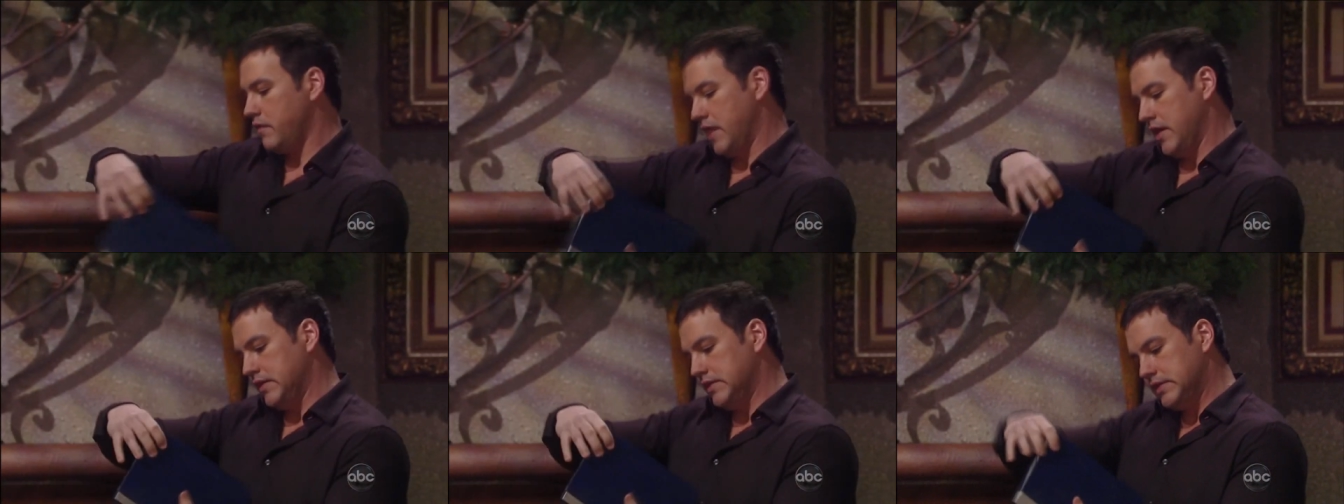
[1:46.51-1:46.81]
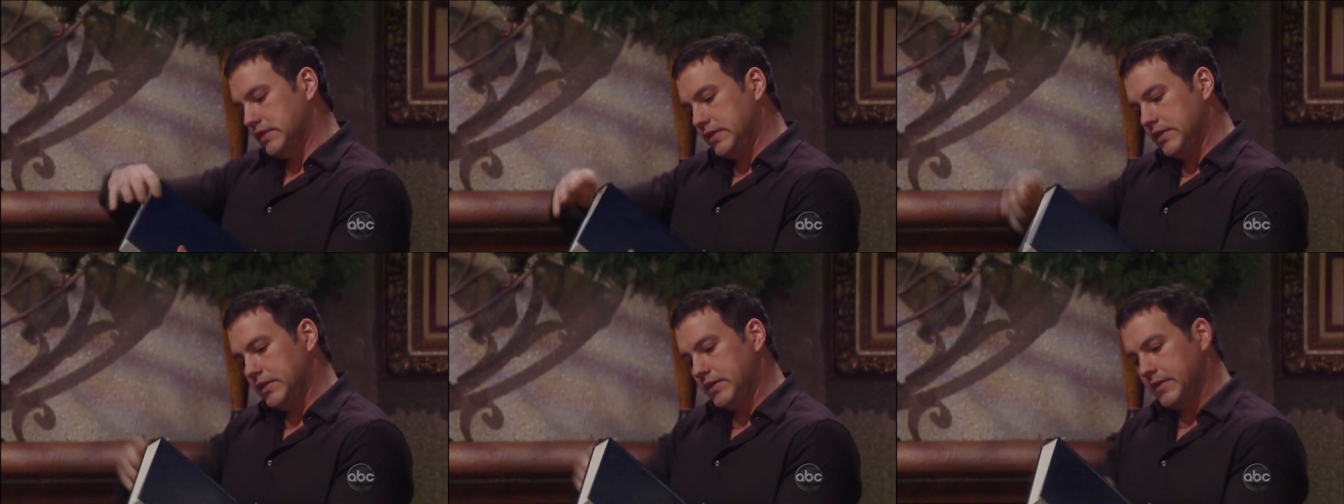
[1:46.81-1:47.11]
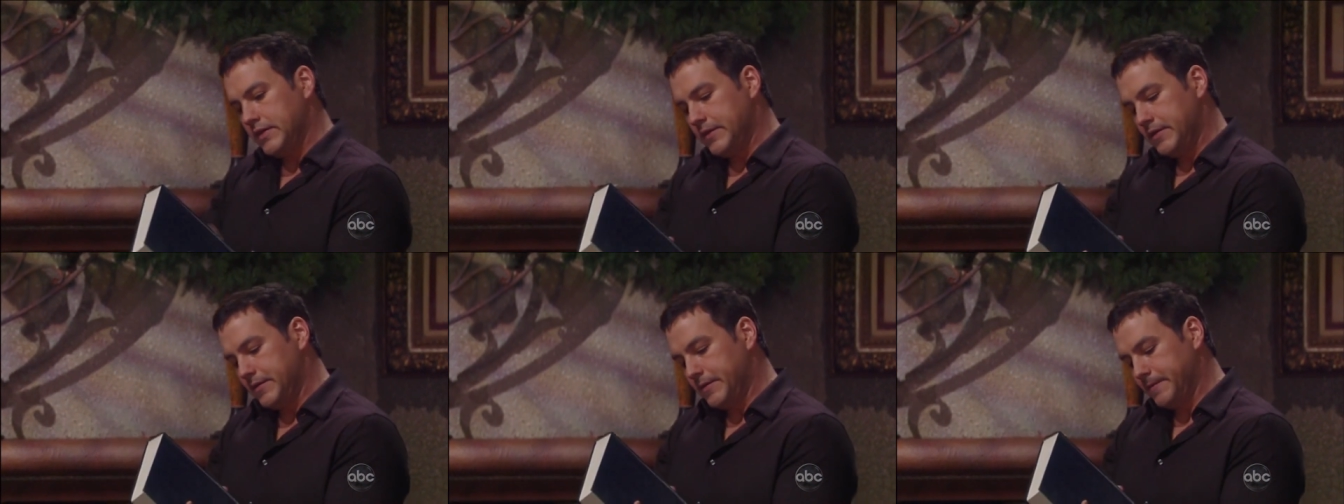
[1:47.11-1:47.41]
Right.
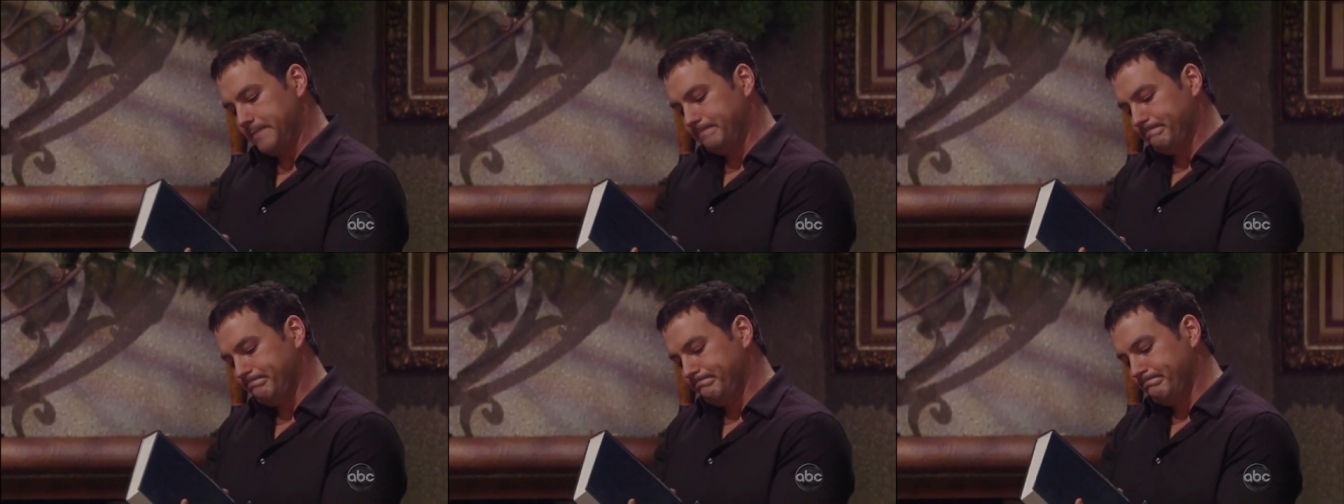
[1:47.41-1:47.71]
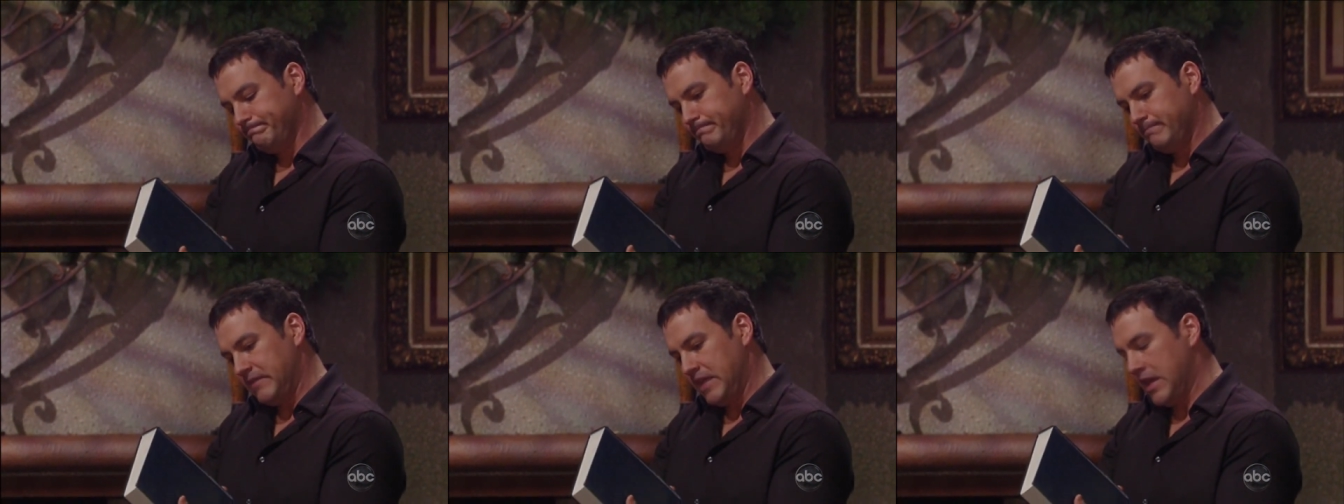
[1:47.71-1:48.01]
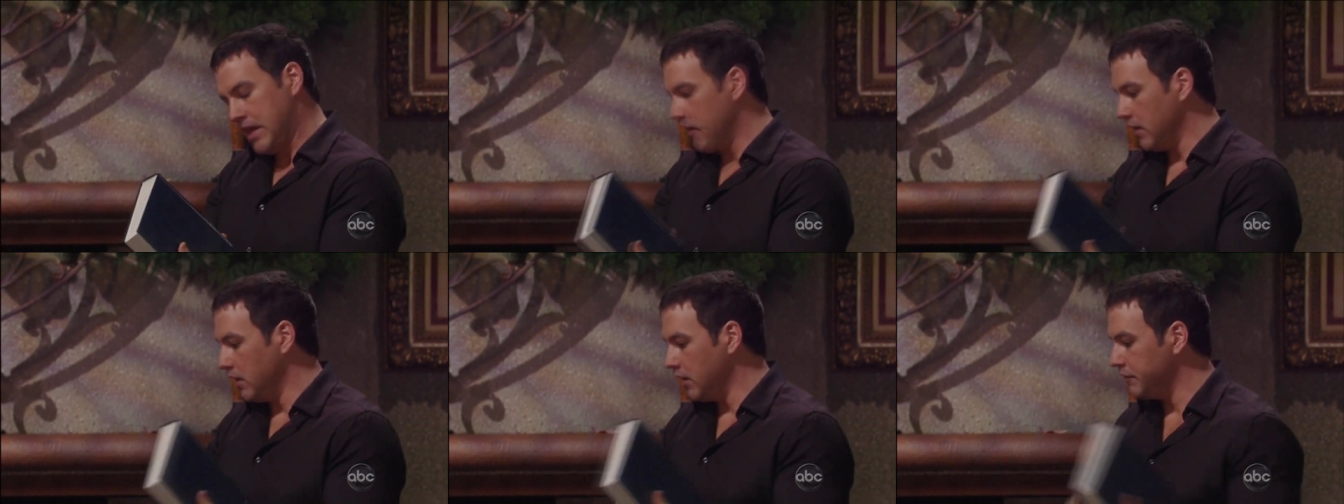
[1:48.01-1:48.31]

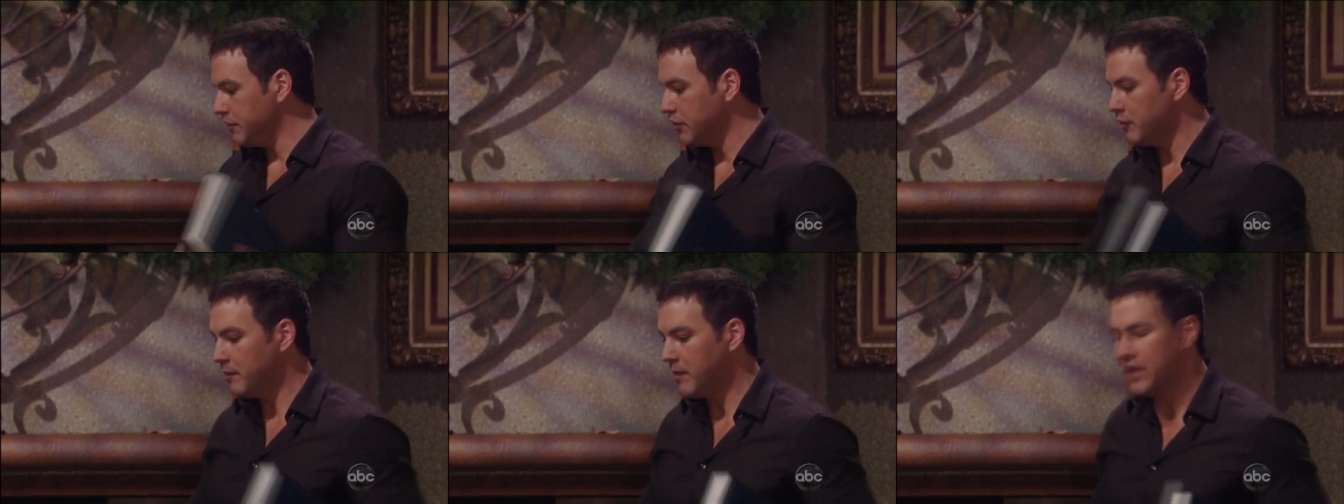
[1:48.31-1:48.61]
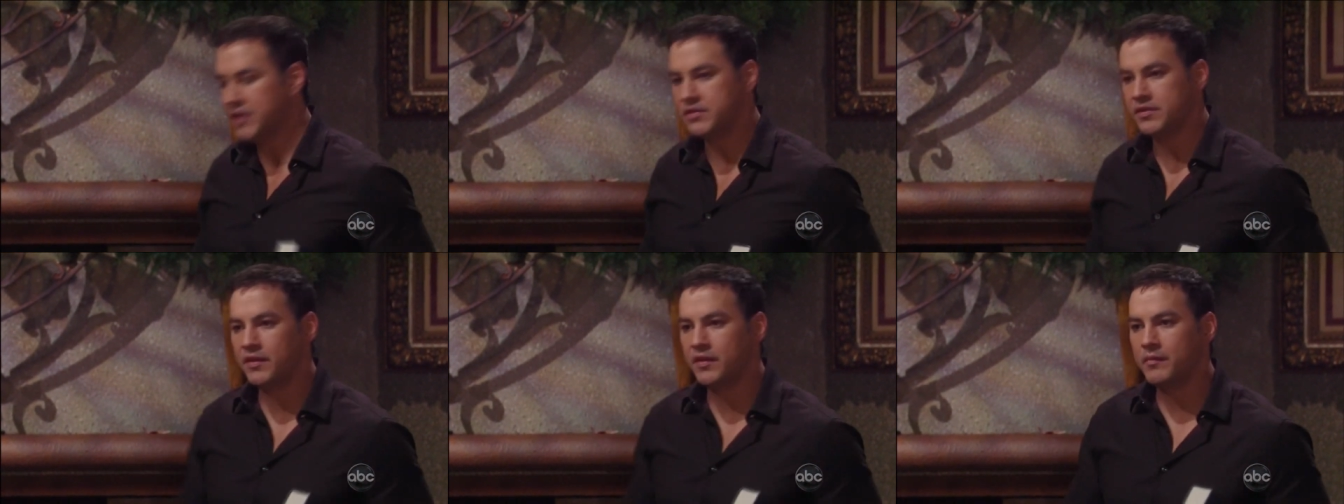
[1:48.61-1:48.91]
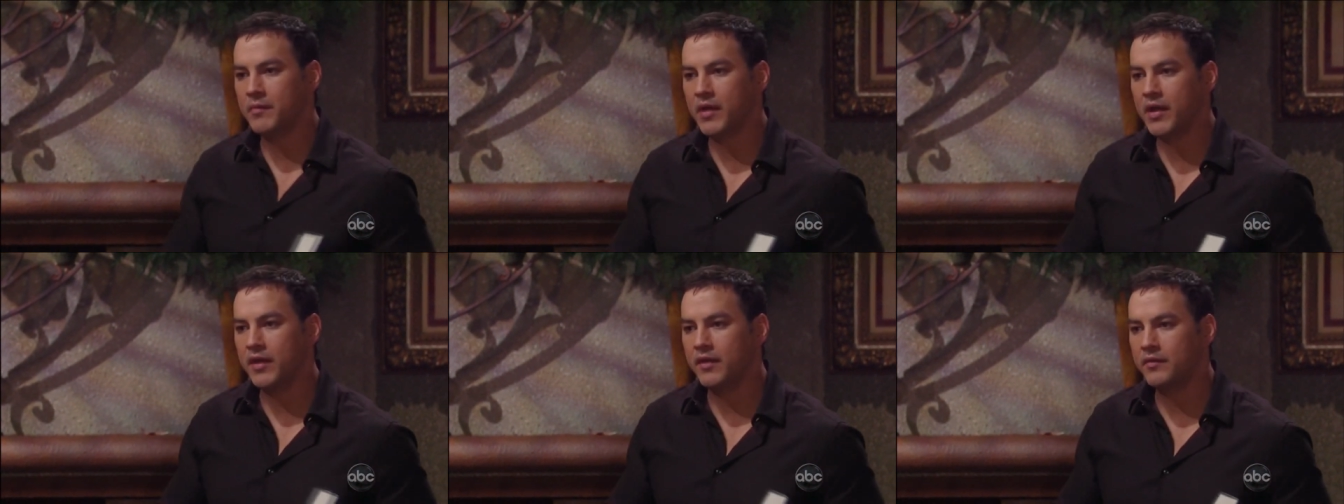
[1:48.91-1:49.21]
Yeah, I love to imagine
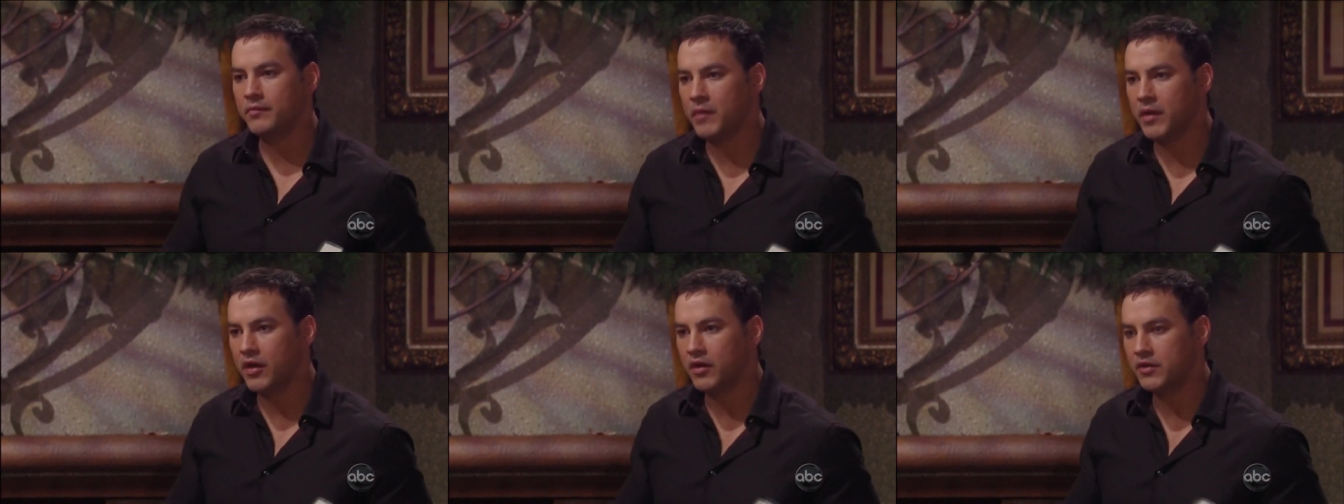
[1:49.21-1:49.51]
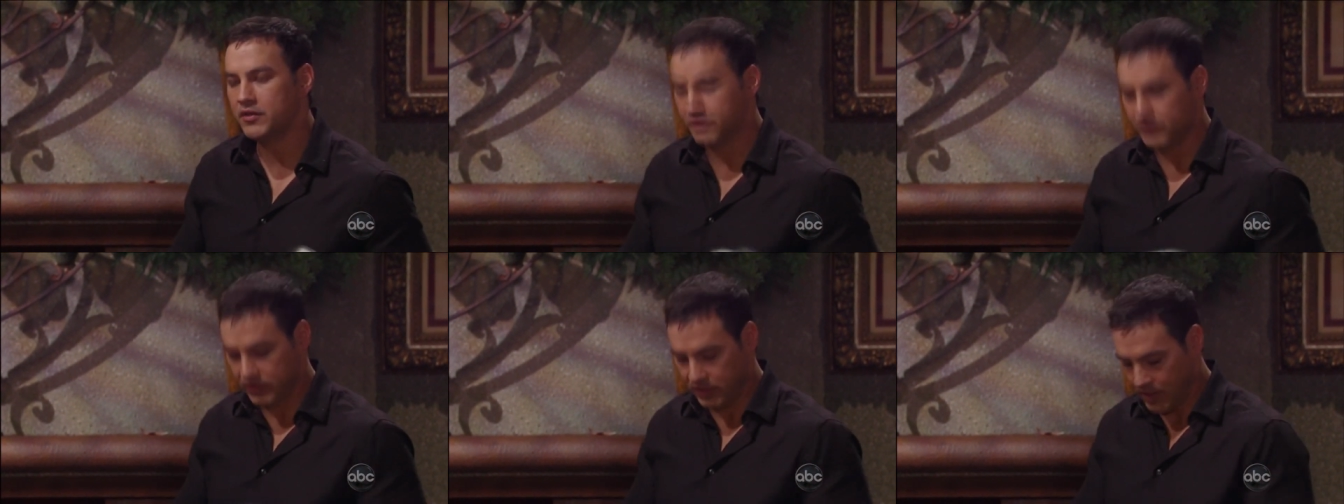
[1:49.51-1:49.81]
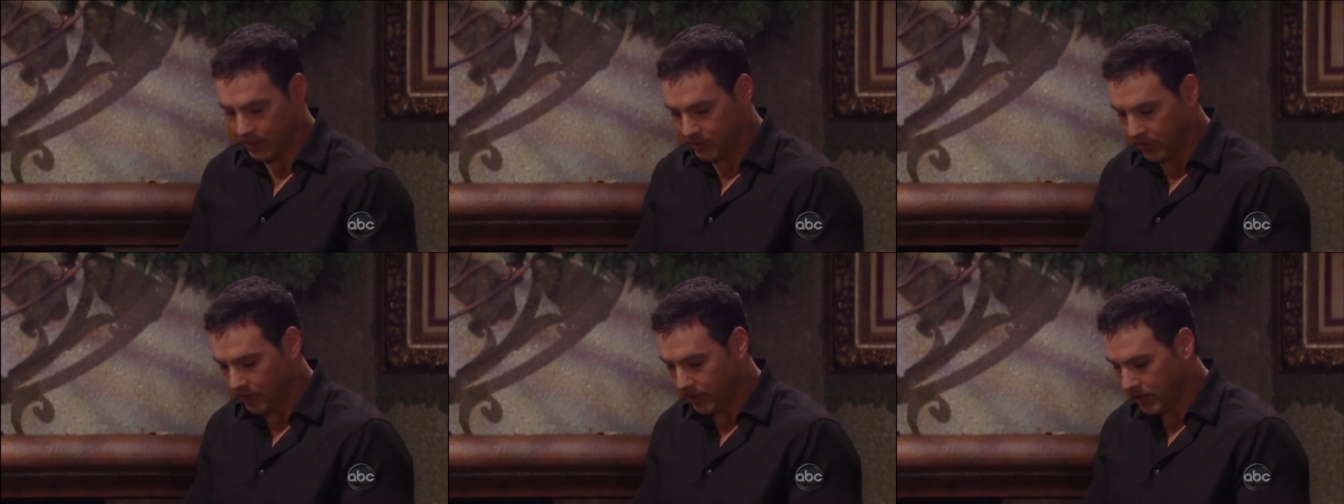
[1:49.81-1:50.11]
that my marriage to
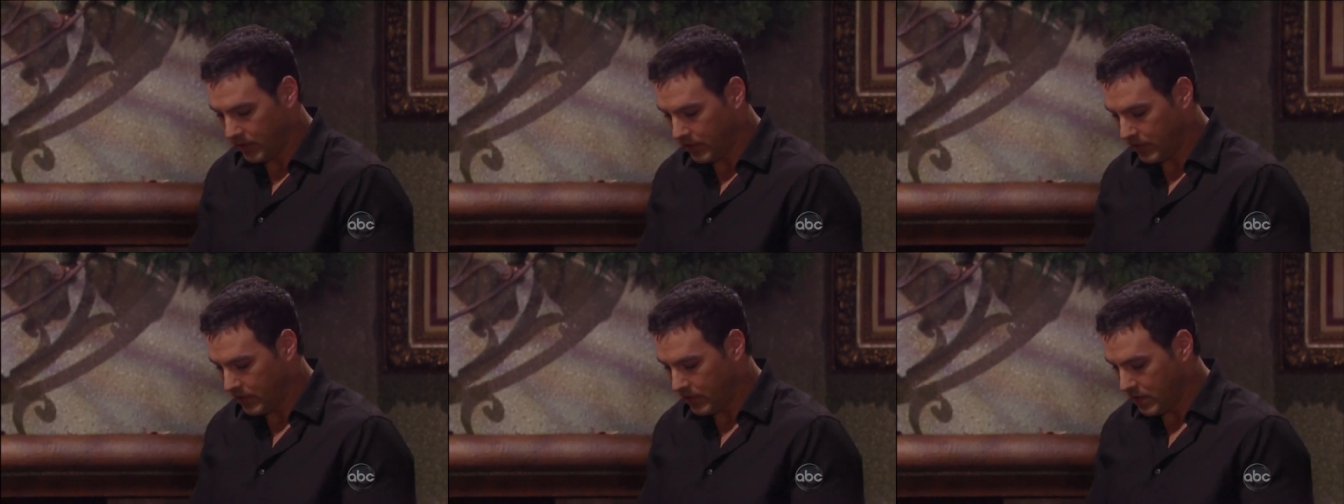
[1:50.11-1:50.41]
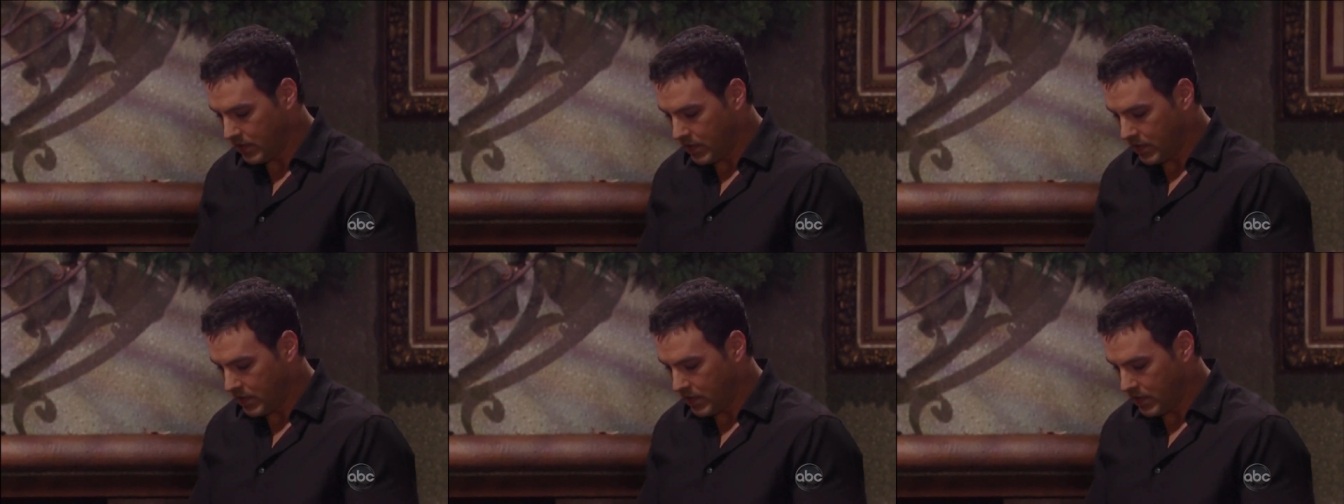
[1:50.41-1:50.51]
Emily